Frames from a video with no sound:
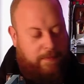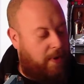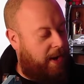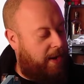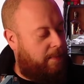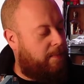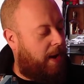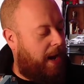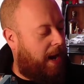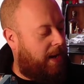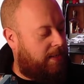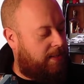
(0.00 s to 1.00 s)
My
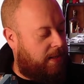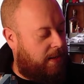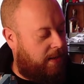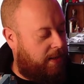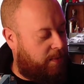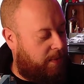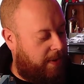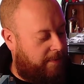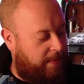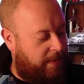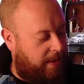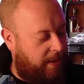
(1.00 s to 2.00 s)
hands are like this with
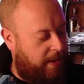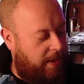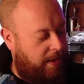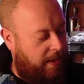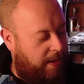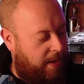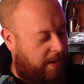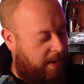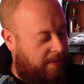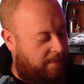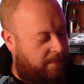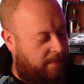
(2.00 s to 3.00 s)
everything.
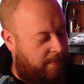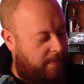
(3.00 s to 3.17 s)
Even